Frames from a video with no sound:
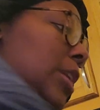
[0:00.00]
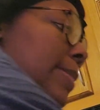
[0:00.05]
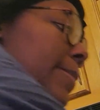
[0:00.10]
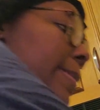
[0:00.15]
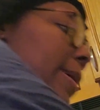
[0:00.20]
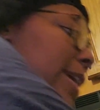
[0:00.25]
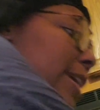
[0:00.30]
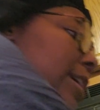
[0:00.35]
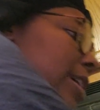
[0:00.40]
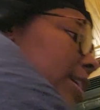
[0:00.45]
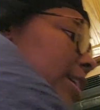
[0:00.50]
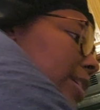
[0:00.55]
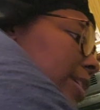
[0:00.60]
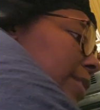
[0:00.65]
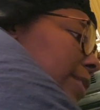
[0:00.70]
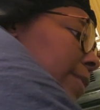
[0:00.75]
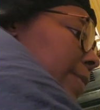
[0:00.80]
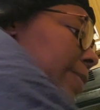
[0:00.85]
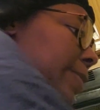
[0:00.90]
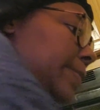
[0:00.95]
gonna make
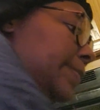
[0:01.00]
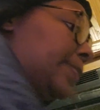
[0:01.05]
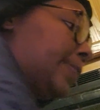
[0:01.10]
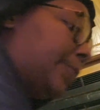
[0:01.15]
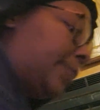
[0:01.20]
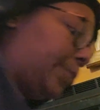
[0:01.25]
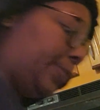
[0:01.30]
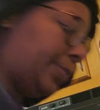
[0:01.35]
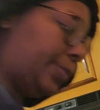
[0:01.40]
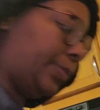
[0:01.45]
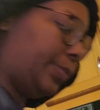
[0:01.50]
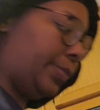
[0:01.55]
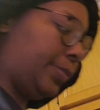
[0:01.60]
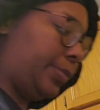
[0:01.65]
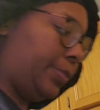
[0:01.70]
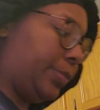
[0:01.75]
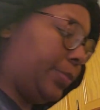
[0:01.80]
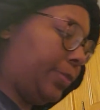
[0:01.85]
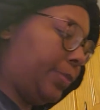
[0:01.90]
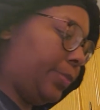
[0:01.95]
him
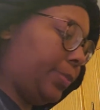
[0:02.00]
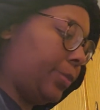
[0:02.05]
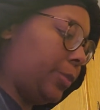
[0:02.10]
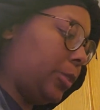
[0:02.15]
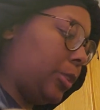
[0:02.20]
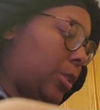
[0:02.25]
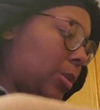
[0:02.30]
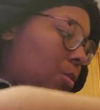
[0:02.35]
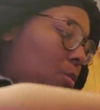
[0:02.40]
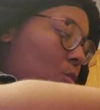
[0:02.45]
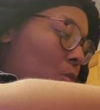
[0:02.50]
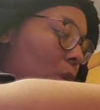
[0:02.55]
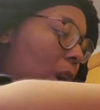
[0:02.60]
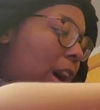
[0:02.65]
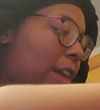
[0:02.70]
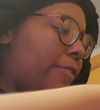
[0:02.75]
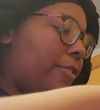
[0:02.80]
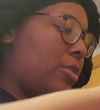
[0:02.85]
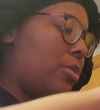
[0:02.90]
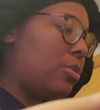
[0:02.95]
some
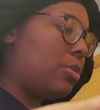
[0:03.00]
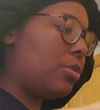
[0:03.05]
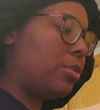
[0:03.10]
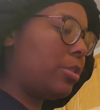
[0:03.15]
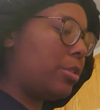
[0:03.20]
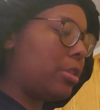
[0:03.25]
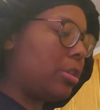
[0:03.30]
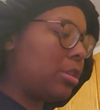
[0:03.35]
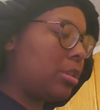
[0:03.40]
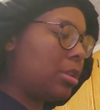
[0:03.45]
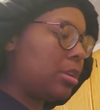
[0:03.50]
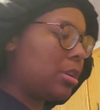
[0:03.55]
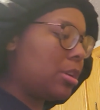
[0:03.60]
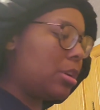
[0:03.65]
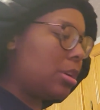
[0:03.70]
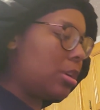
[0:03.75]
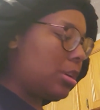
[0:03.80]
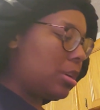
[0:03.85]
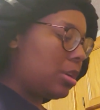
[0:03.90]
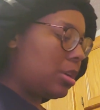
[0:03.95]
waffles.
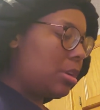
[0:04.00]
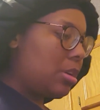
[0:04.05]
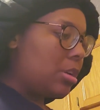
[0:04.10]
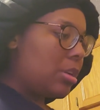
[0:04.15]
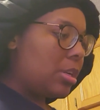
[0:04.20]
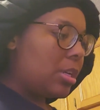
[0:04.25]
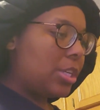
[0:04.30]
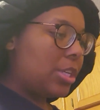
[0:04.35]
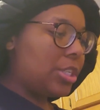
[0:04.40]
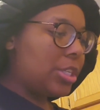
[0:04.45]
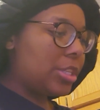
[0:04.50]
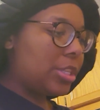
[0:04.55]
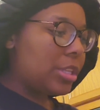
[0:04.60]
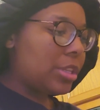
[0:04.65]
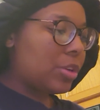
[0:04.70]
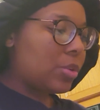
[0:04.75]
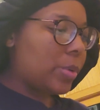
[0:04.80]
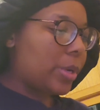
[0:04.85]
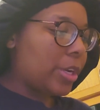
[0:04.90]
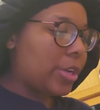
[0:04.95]
It just
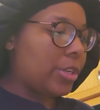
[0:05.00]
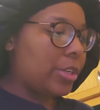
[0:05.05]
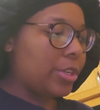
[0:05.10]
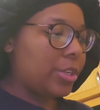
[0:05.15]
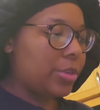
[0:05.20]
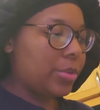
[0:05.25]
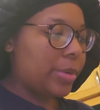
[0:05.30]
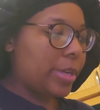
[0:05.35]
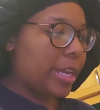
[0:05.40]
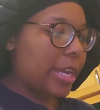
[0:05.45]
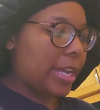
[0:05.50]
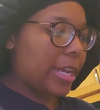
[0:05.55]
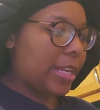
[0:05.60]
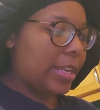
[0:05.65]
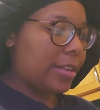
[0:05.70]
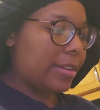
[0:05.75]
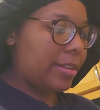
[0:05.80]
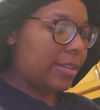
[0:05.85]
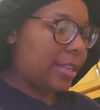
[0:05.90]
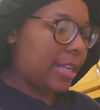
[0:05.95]
is quicker to do it
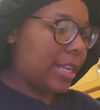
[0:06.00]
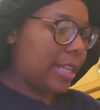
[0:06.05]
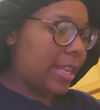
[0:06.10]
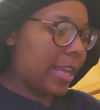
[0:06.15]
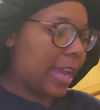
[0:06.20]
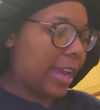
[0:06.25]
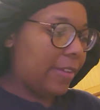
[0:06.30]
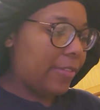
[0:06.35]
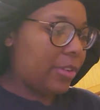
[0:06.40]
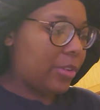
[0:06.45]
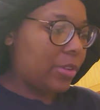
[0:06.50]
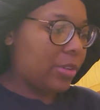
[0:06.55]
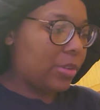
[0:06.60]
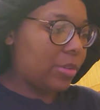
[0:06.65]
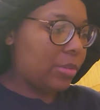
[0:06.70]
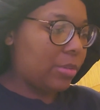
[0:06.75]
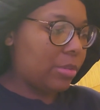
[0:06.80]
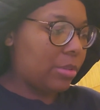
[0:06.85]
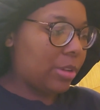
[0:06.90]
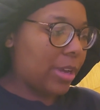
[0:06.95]
in the
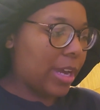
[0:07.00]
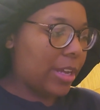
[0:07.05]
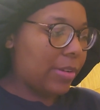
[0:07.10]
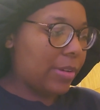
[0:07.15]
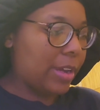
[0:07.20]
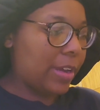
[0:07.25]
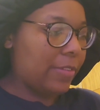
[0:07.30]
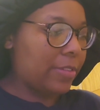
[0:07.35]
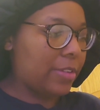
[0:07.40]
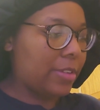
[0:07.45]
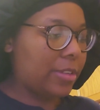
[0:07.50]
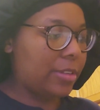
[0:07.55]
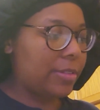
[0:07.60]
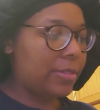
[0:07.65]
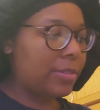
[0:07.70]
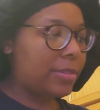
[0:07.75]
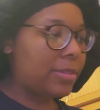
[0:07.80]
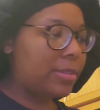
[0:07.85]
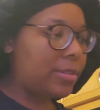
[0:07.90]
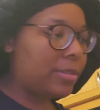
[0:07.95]
afternoon, so I don't have
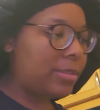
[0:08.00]
to